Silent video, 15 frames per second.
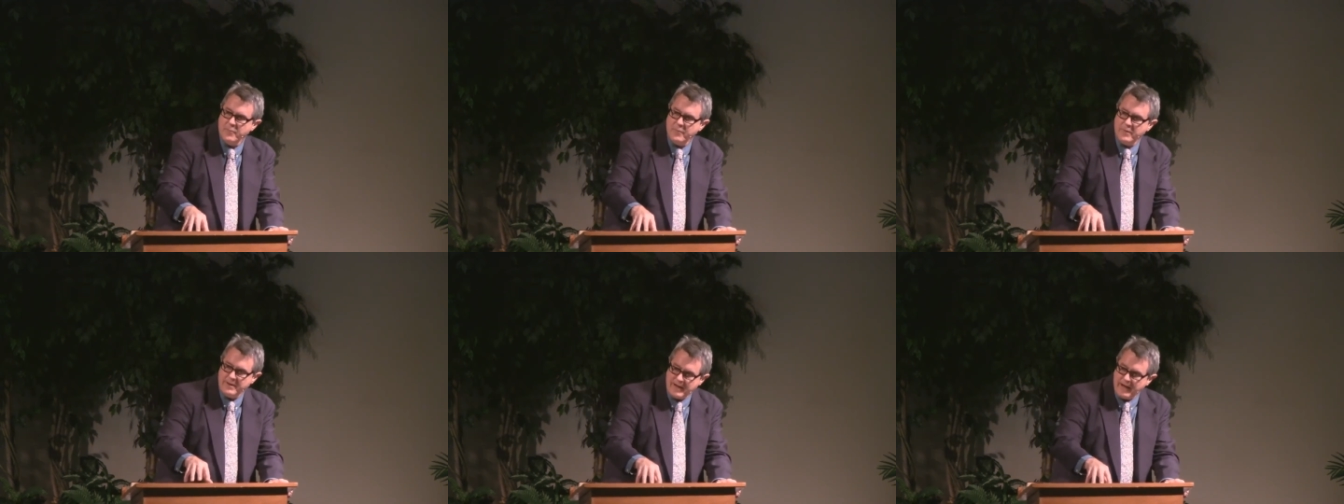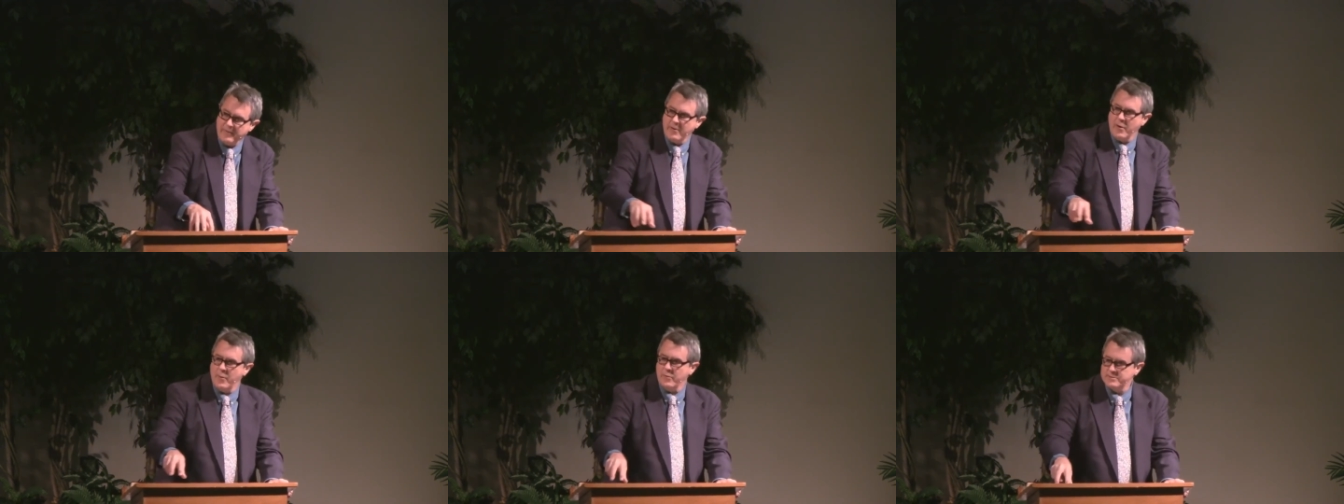when
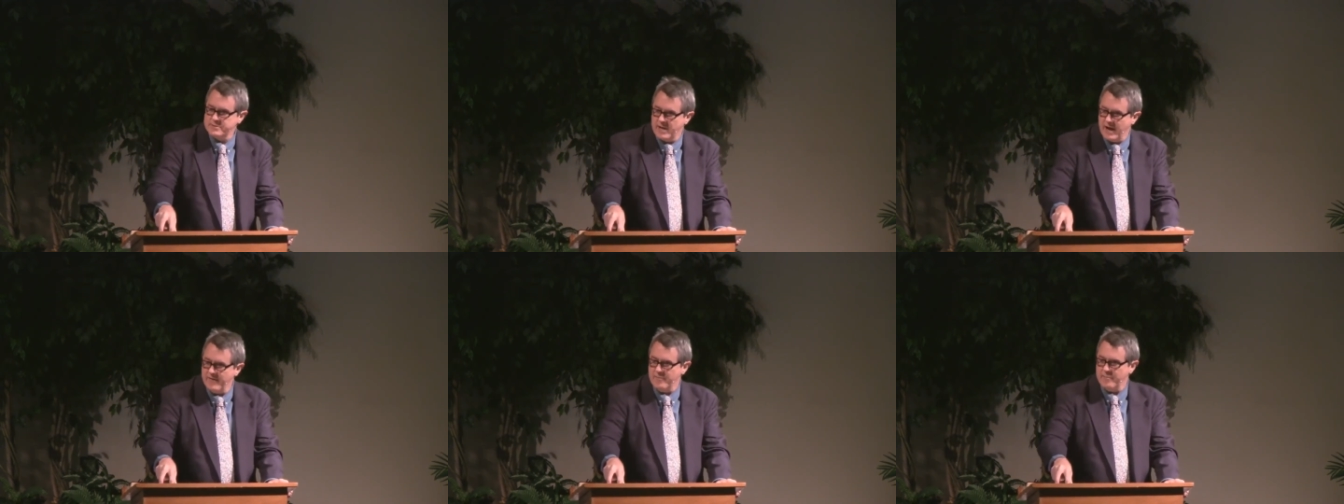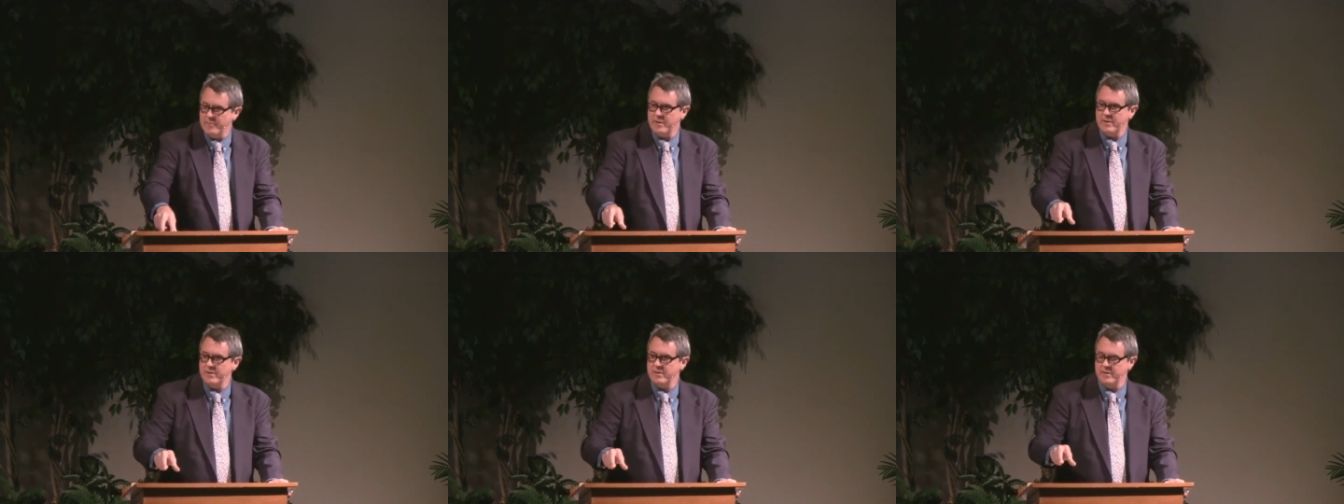Nero was
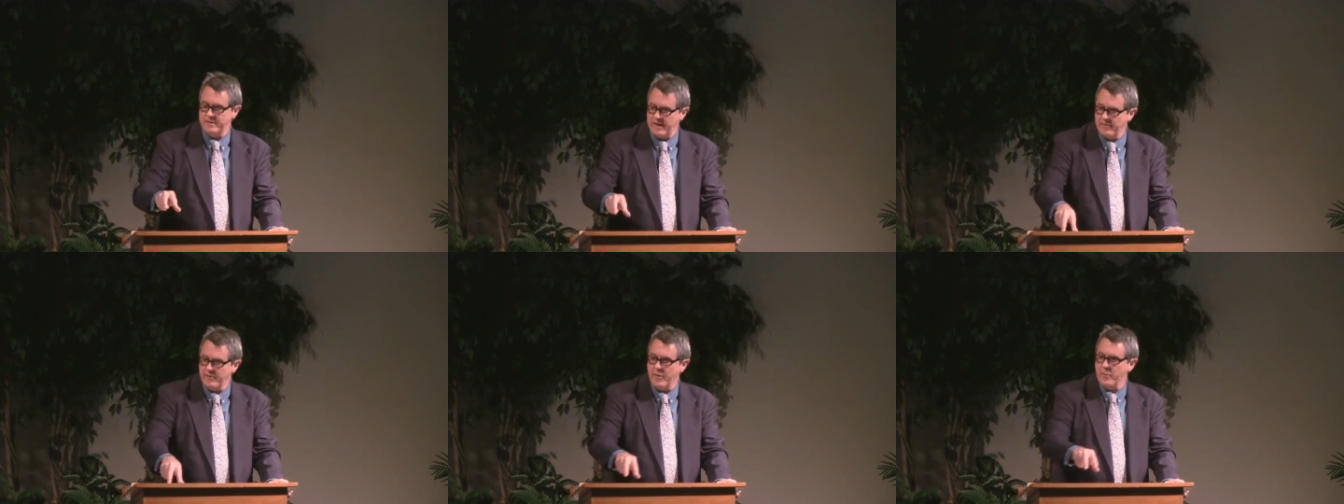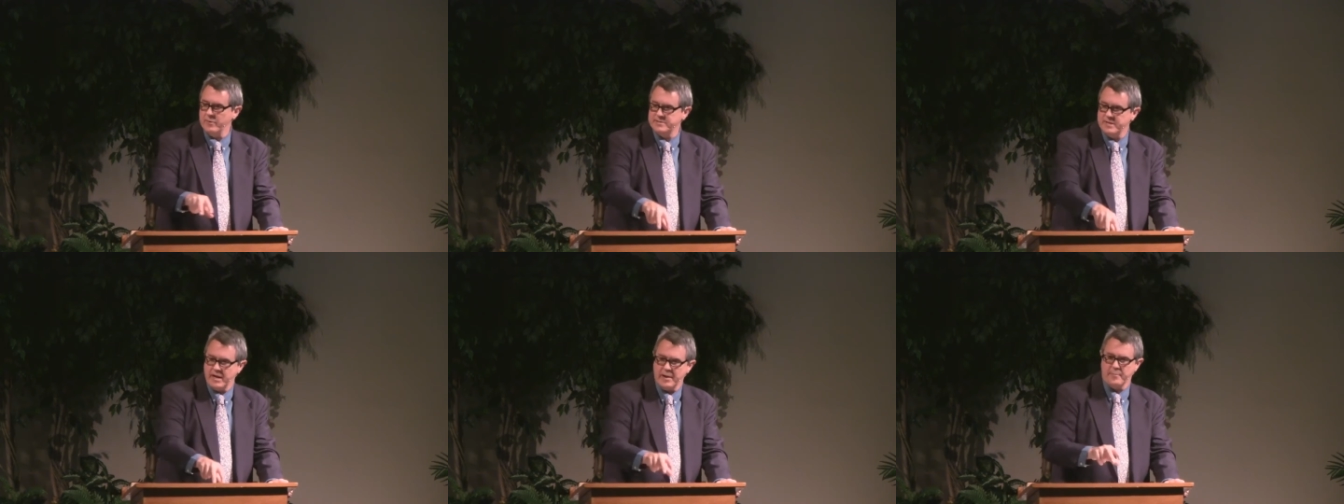government. Nero
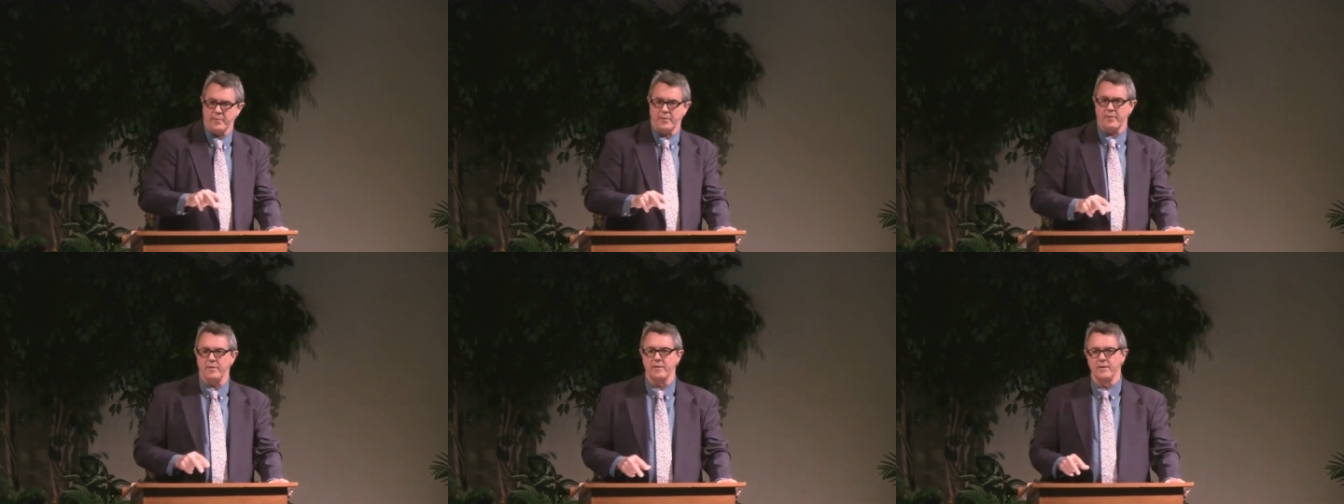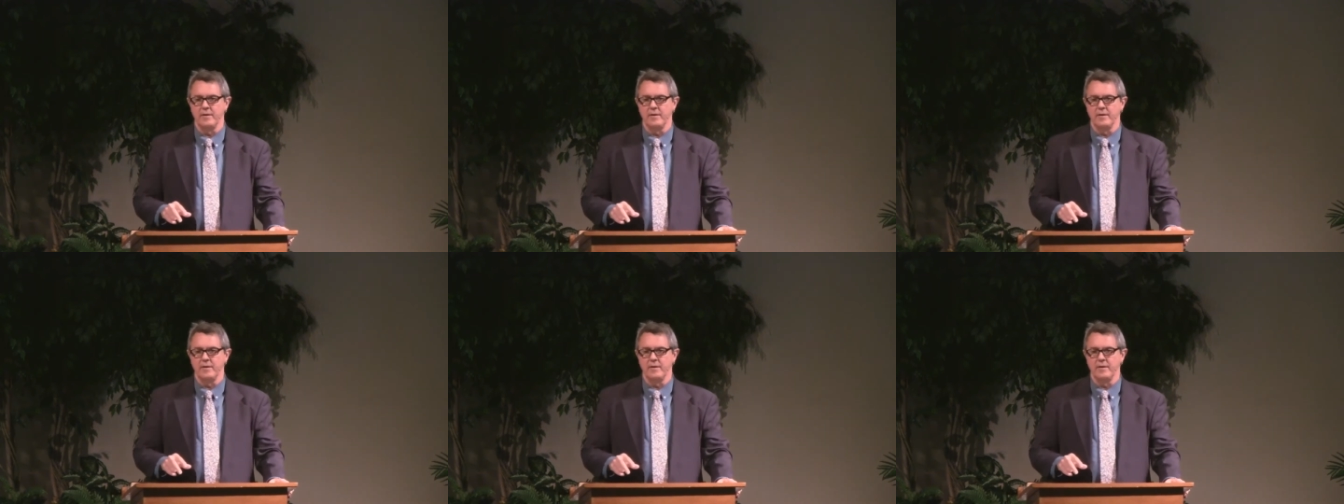was the emperor.